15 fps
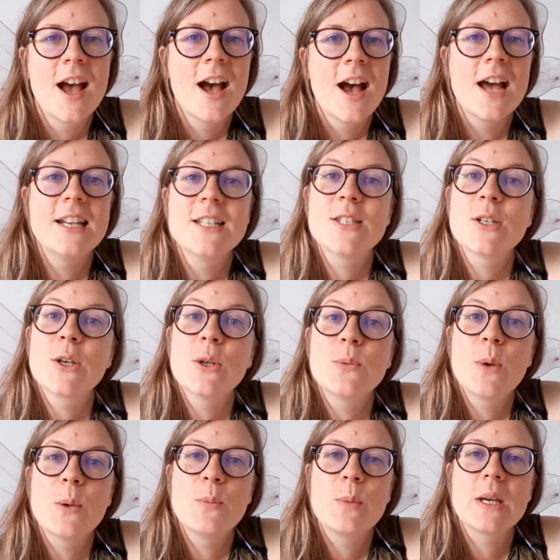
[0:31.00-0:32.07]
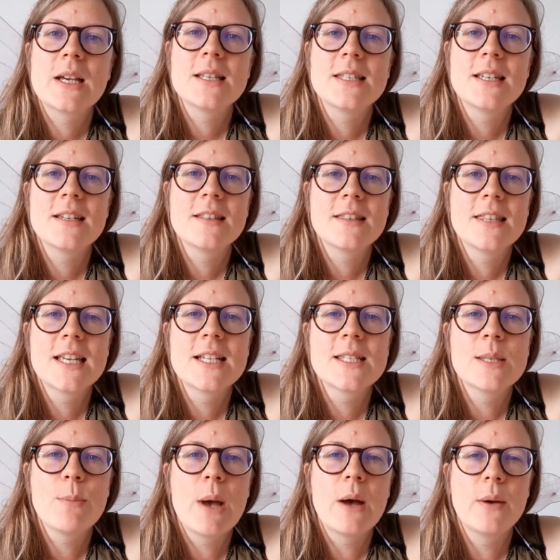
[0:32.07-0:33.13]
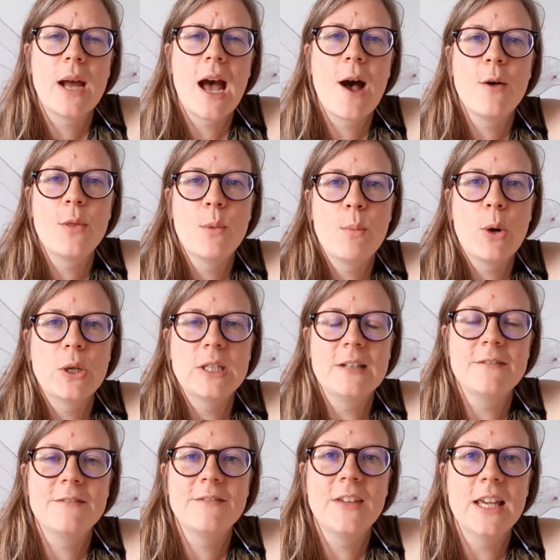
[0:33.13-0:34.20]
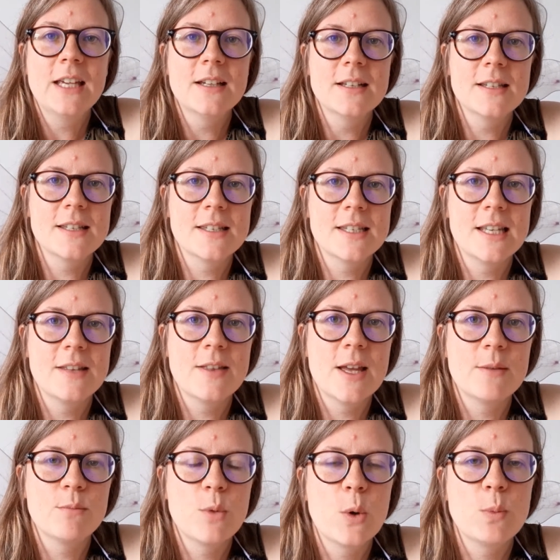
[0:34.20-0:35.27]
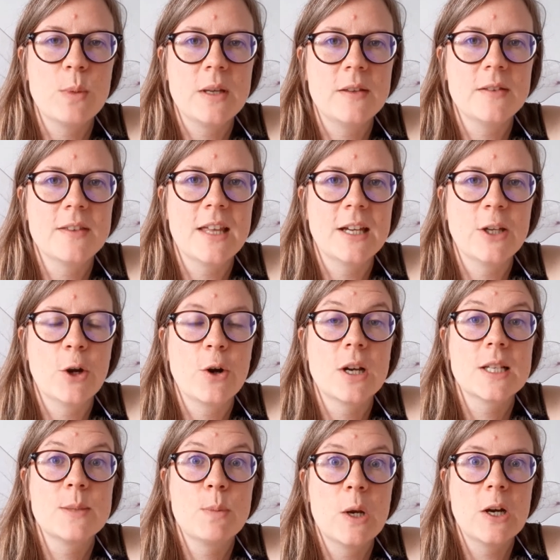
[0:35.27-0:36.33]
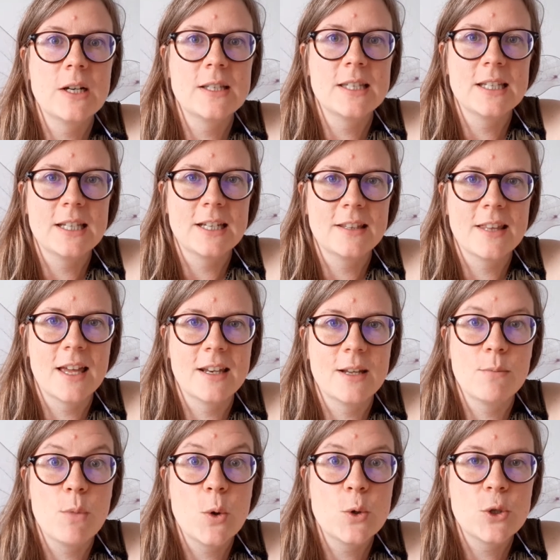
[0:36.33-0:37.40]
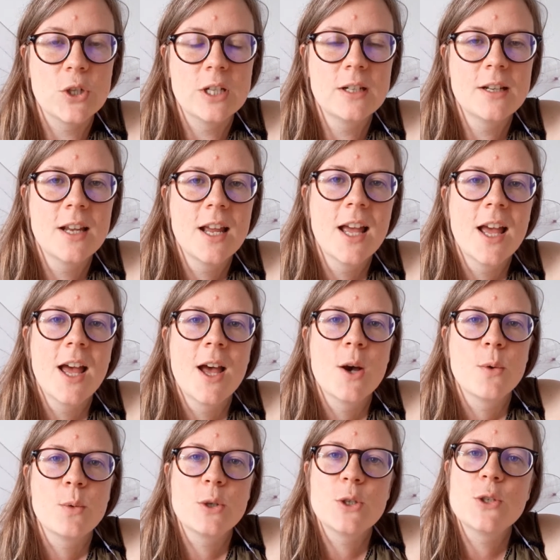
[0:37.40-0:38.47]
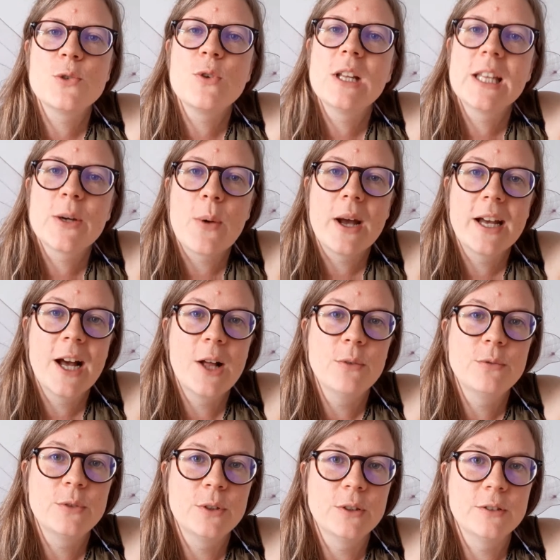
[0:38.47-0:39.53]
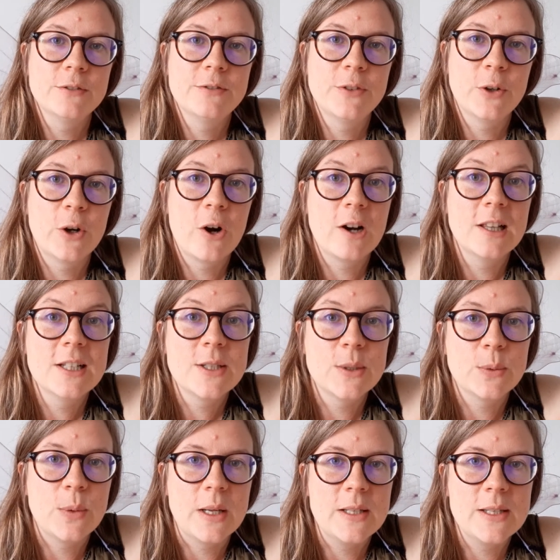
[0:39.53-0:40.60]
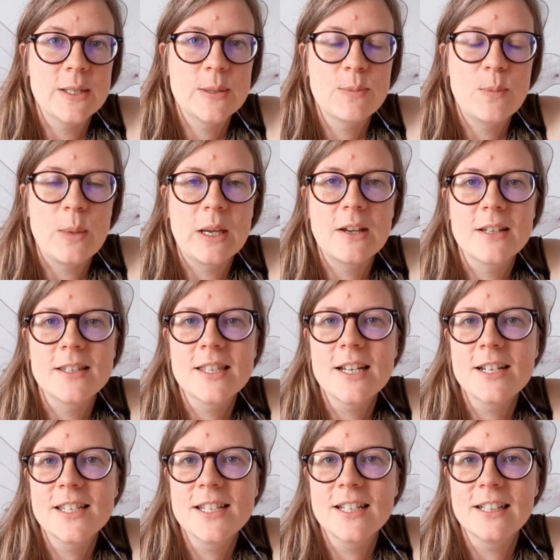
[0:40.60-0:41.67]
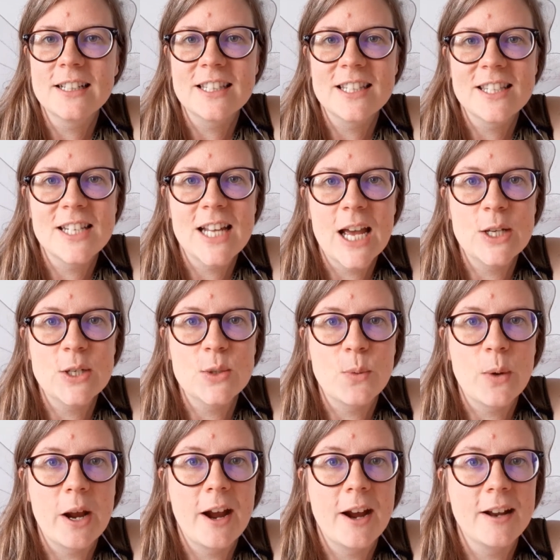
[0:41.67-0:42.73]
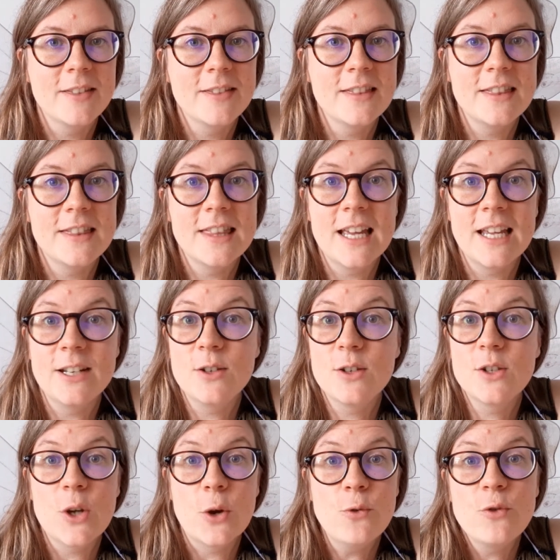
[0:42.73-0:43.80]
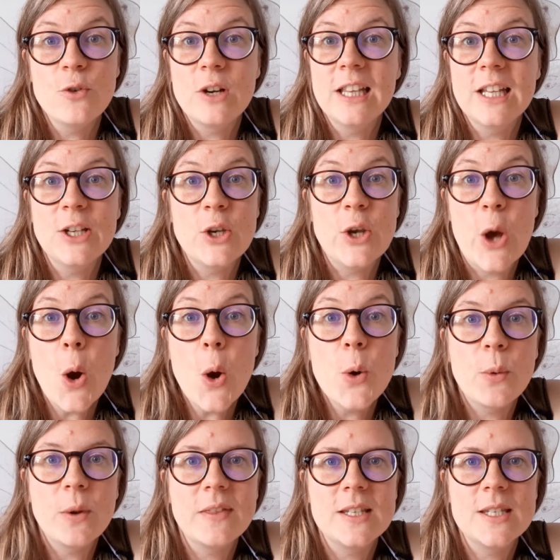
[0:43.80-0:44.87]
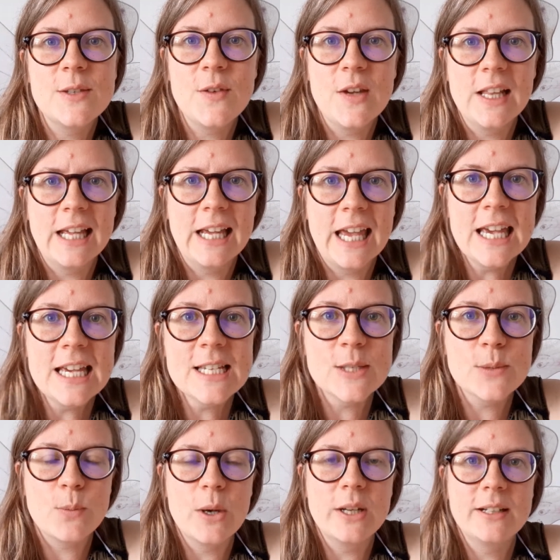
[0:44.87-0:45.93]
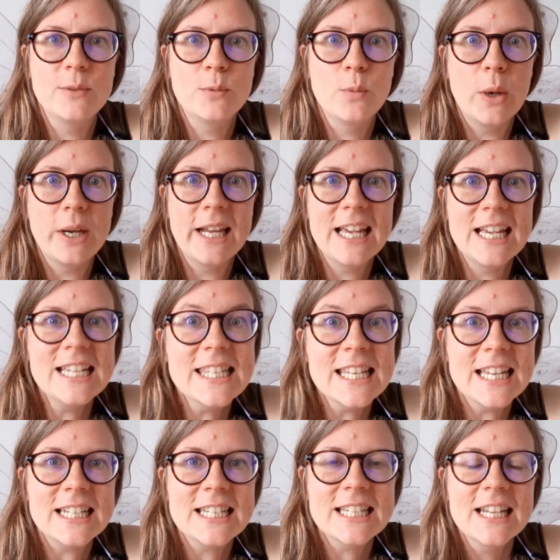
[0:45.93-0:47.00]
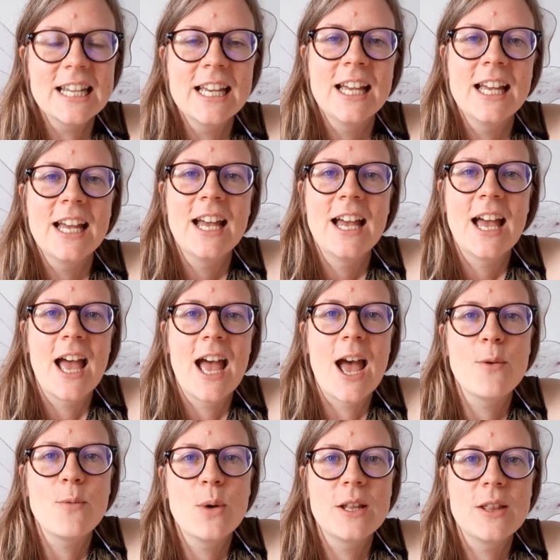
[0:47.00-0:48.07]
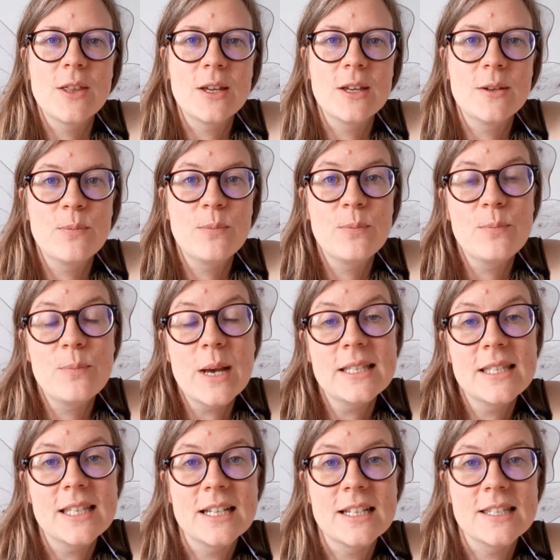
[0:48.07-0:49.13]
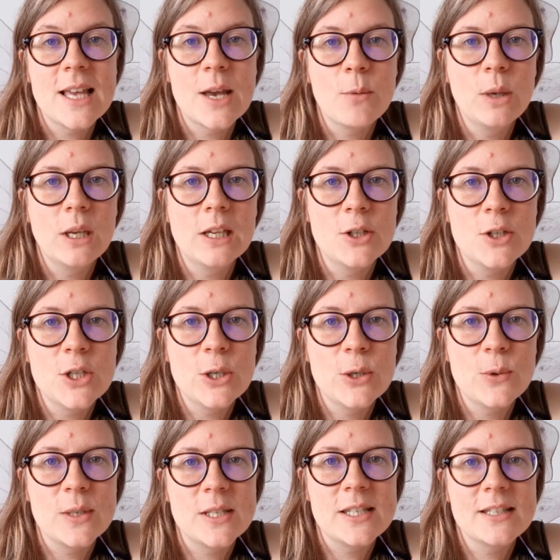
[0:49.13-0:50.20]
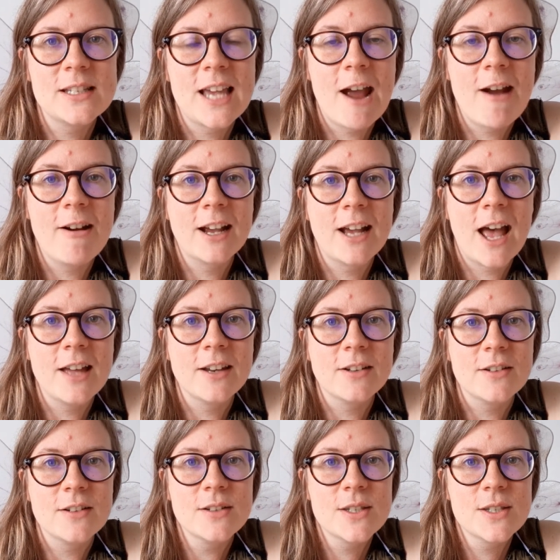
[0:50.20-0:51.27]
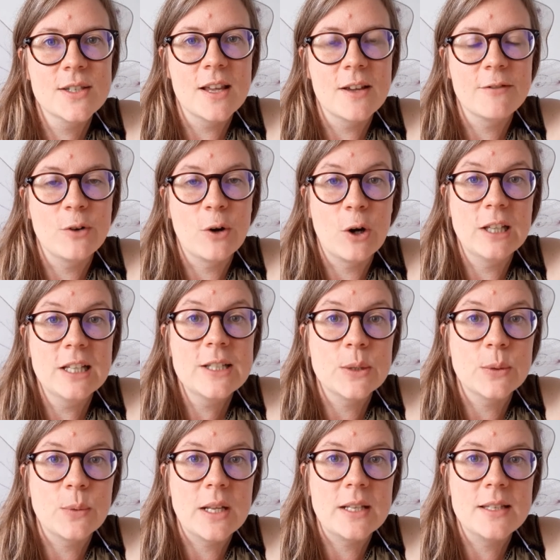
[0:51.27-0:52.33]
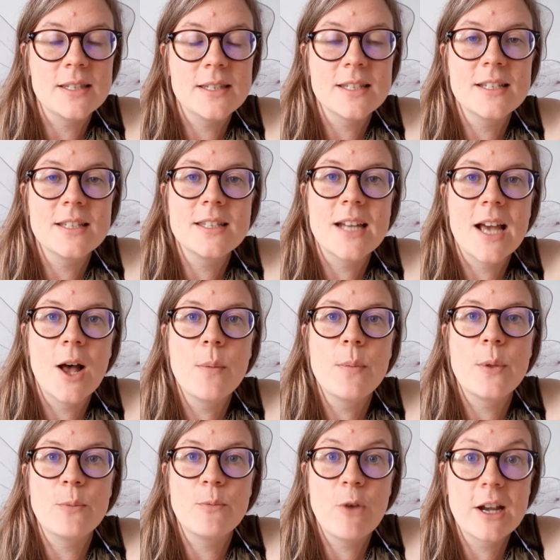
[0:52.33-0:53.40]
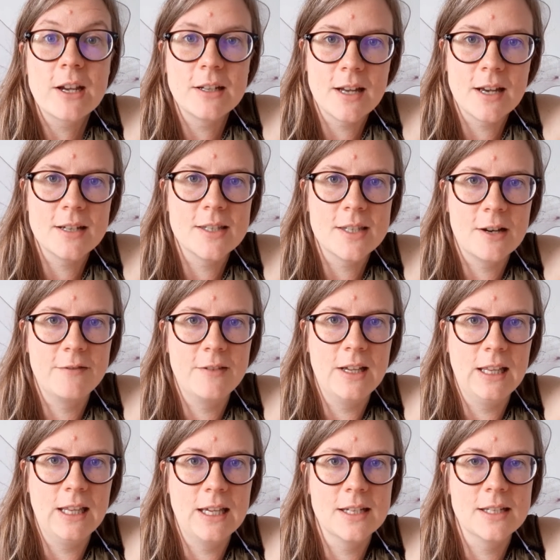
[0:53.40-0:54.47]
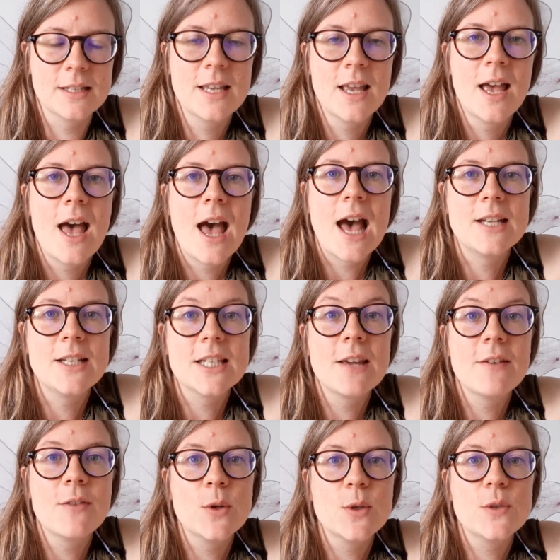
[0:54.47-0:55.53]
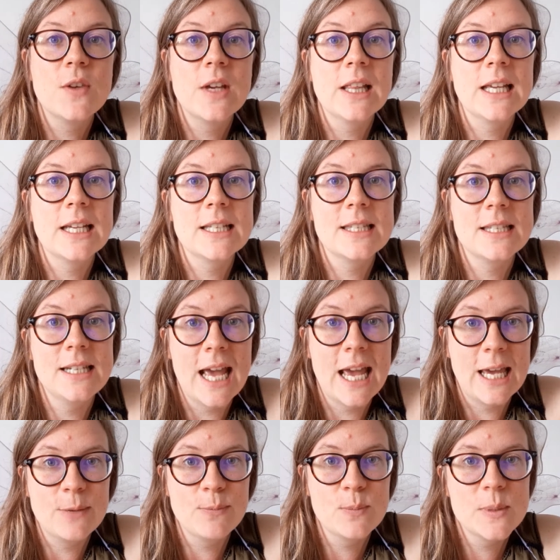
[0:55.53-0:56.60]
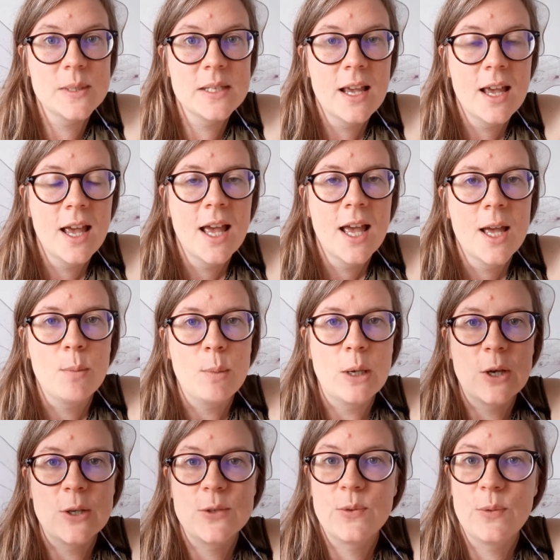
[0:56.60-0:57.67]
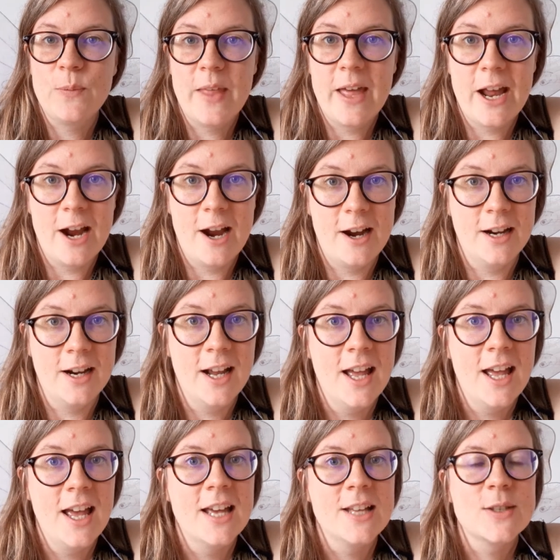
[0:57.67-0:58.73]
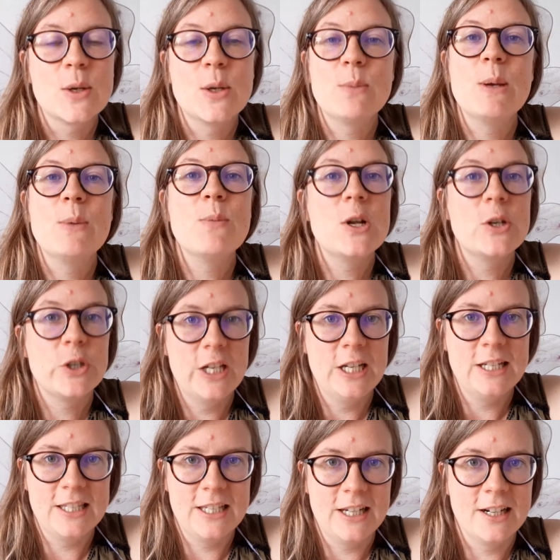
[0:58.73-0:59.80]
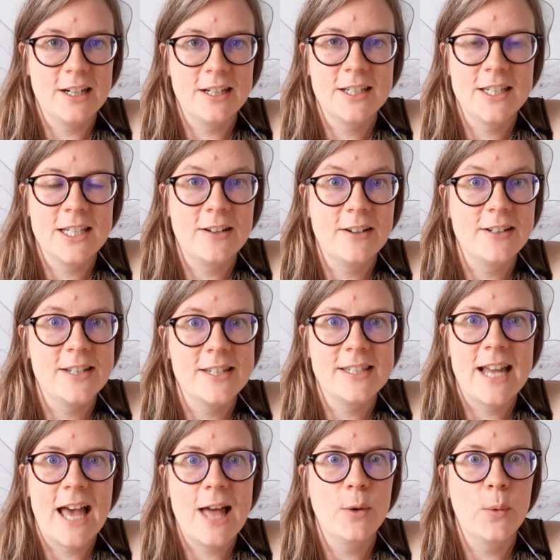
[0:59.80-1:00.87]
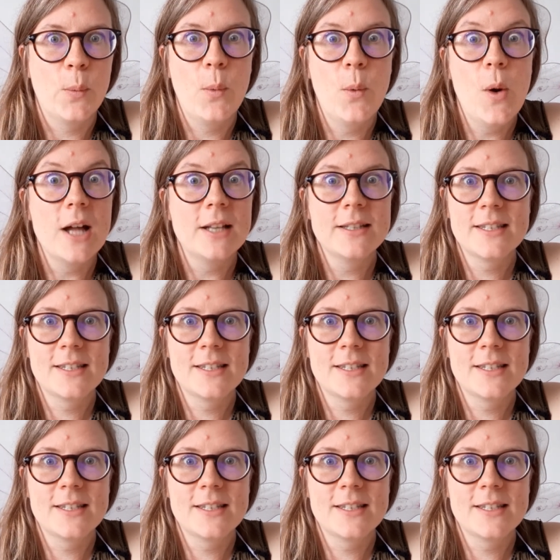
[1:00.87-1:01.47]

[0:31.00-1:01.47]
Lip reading: And it's a good one because it thinks about how the body feels in that moment that you're experiencing that emotion, which is really quite helpful for our little ones because they're still at the stage where they don't really know what this feeling is. What is it? And one of the best things that we can do as caring adults for our little ones is to help them recognize their feelings and to give those feelings names, because from there it's going to be much easier to understand what's